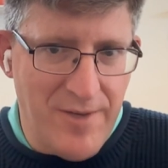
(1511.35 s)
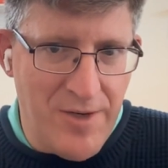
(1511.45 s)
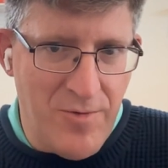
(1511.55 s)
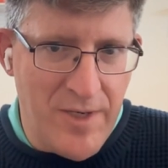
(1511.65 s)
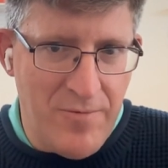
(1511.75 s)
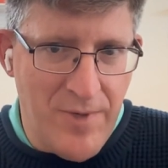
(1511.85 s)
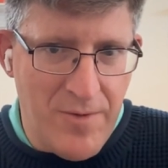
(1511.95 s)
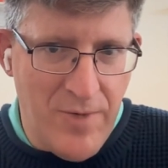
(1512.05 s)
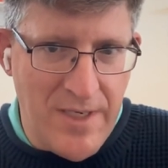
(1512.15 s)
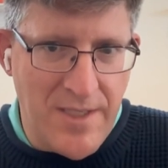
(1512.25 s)
You know, what
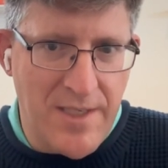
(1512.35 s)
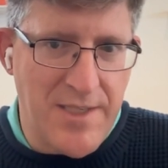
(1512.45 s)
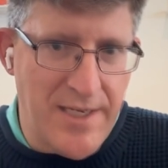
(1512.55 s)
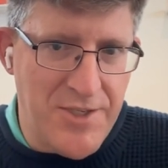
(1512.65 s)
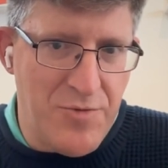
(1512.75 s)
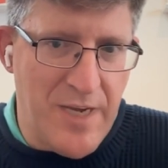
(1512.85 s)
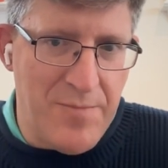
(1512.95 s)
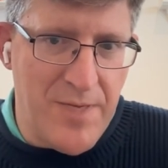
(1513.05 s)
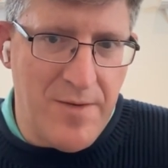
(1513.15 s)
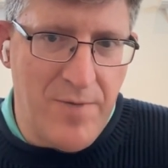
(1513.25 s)
what what excites you
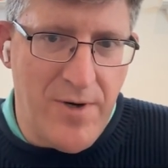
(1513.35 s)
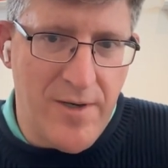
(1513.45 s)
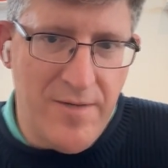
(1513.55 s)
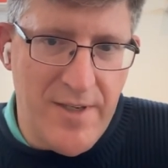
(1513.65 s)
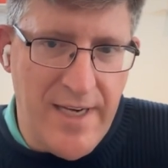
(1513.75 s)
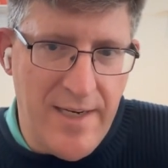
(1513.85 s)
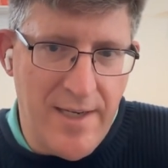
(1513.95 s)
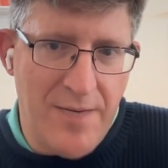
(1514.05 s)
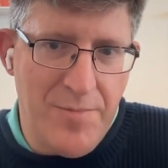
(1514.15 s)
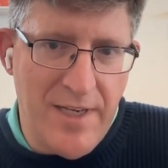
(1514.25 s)
about being part of a data
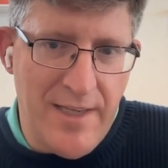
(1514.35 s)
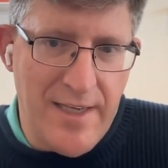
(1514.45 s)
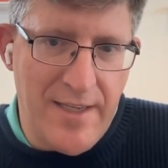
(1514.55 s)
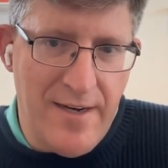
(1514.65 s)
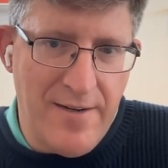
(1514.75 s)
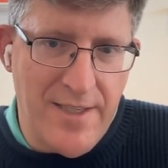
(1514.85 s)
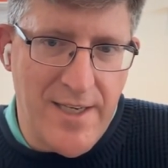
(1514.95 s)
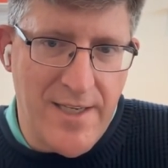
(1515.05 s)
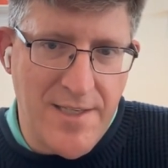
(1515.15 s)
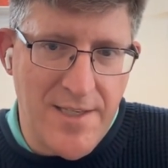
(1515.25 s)
company like
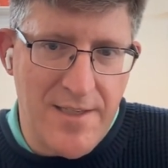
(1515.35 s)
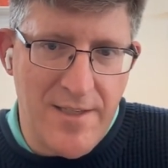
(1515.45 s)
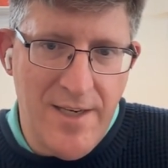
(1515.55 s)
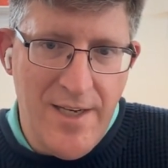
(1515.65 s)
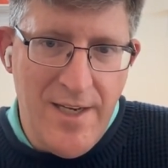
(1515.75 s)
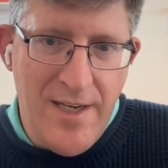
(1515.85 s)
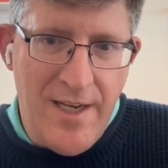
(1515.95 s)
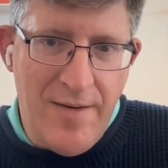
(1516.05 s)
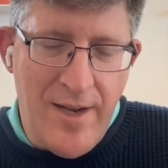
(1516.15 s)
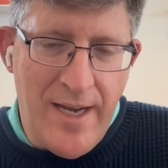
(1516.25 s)
Claritas and
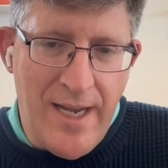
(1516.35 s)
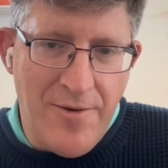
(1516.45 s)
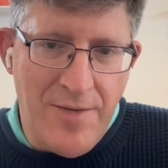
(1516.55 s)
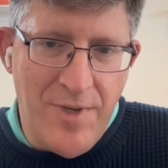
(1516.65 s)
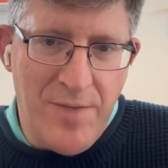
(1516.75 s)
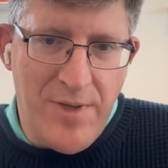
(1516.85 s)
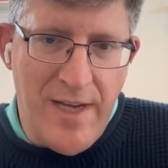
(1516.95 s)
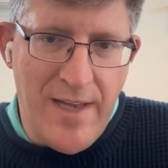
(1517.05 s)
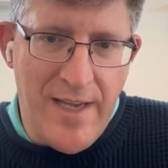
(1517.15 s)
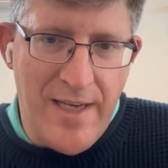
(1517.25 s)
and and how can we
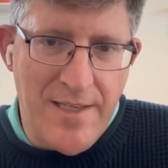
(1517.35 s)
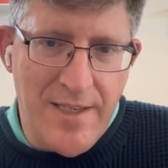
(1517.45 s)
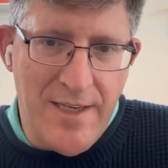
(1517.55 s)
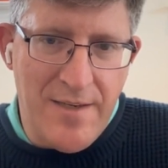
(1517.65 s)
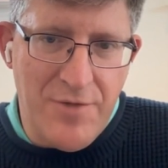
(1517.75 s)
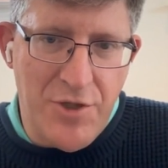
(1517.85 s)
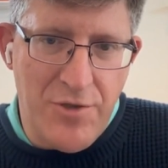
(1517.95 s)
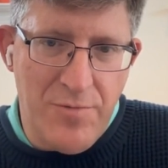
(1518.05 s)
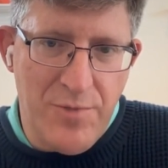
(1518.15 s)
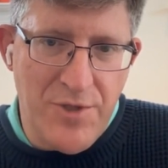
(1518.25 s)
apply that to kind of
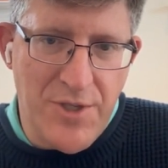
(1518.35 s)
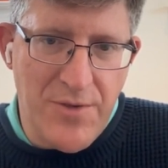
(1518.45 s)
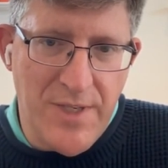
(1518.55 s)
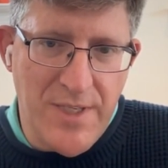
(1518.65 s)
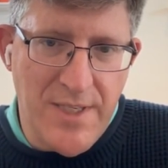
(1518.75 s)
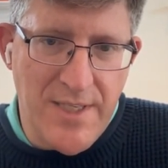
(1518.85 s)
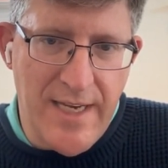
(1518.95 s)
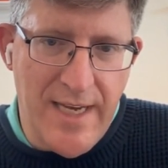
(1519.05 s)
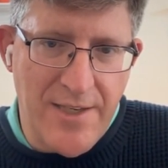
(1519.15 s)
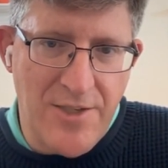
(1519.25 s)
turn personas
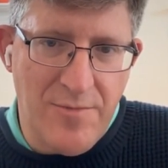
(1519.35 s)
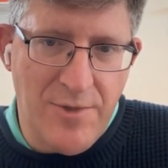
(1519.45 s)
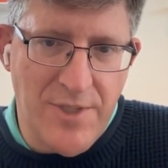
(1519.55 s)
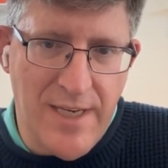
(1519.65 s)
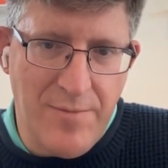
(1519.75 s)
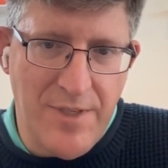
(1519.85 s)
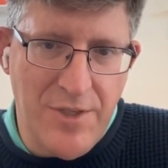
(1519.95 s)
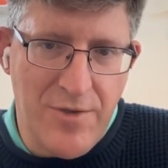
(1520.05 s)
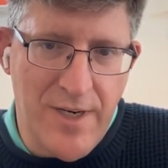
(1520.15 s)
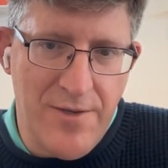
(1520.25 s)
into actionable
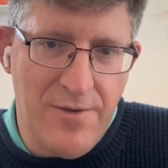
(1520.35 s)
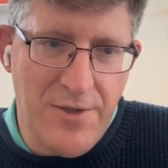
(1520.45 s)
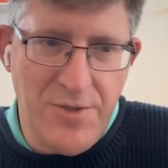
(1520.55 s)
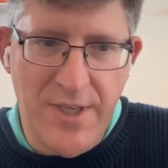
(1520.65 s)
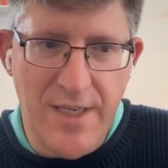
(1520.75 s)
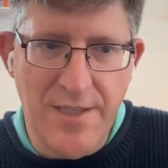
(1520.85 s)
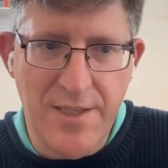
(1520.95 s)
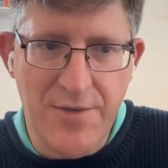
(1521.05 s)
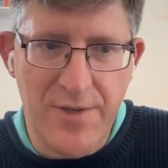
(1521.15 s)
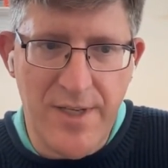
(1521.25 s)
segments or other use
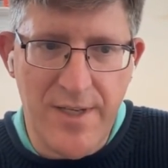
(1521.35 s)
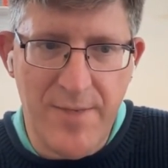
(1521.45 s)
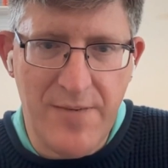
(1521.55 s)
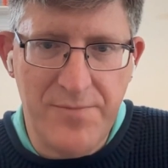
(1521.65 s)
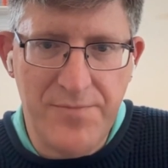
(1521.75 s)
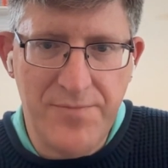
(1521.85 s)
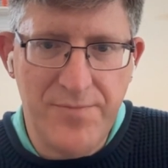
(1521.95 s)
cases you're thinking about?